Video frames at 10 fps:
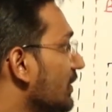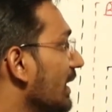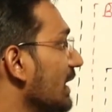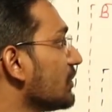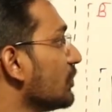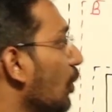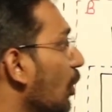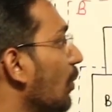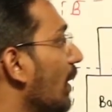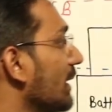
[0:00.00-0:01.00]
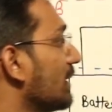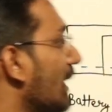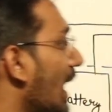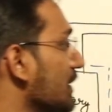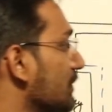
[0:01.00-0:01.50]
there is no work
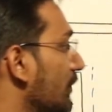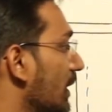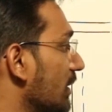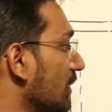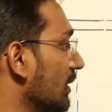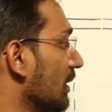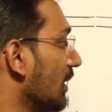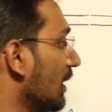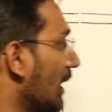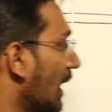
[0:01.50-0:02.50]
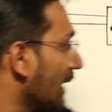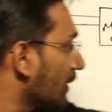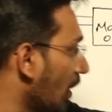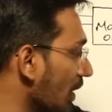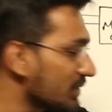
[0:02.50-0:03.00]
transfer
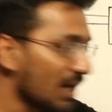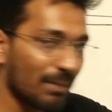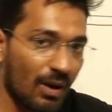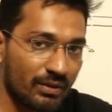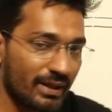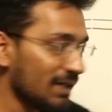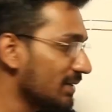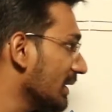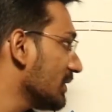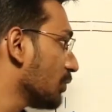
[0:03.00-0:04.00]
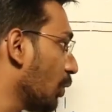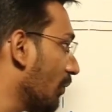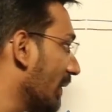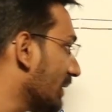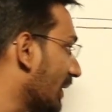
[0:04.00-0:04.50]
across the boundary. There is no
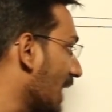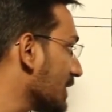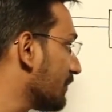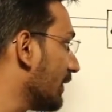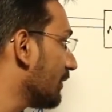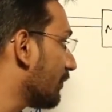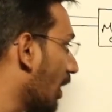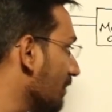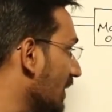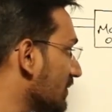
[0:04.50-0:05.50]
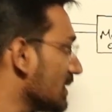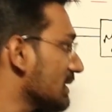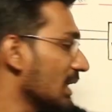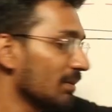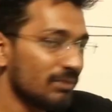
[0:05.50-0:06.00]
work transfer from the
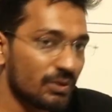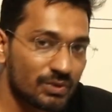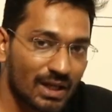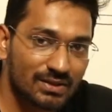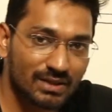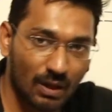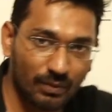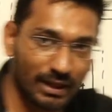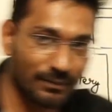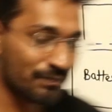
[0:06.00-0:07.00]
system to the surrounding.